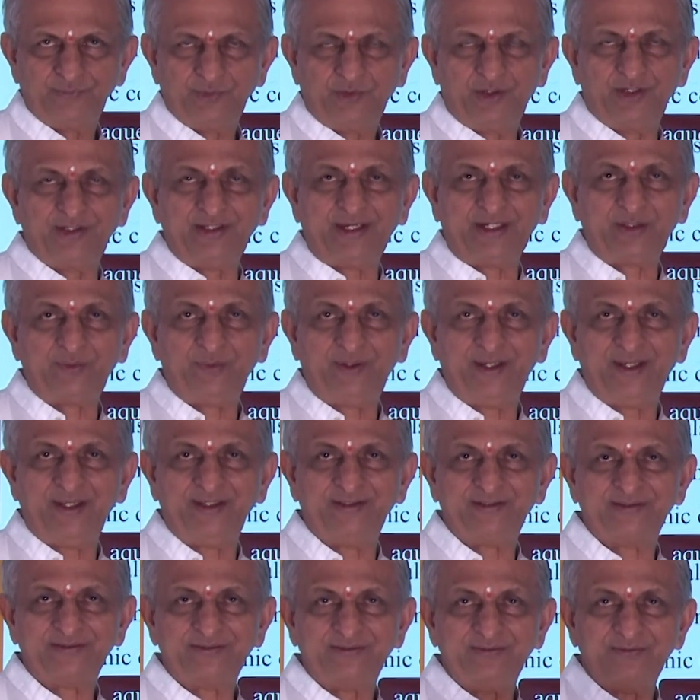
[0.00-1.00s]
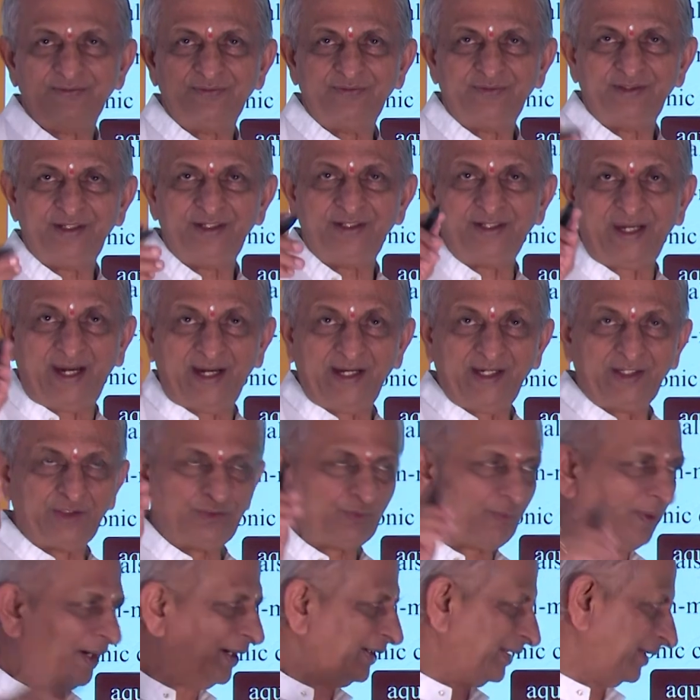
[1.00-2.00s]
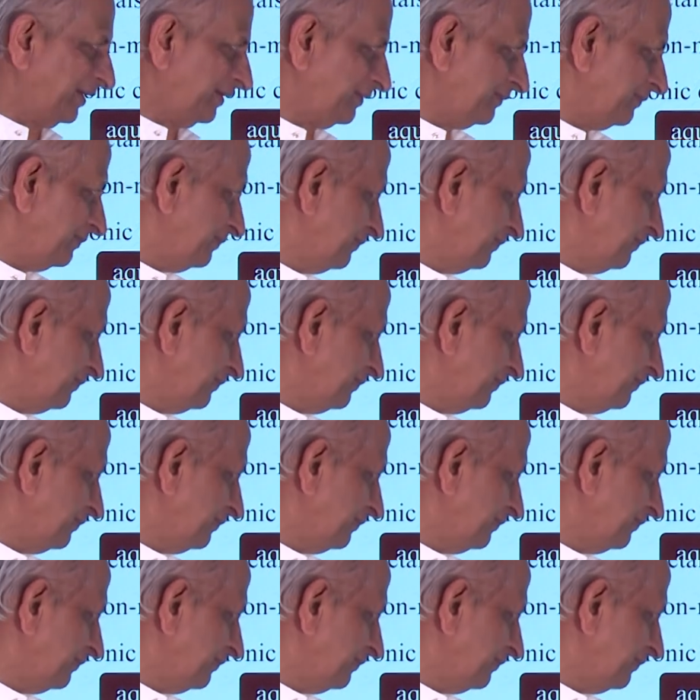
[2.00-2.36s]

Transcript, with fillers: What is aqueous? It is added to water.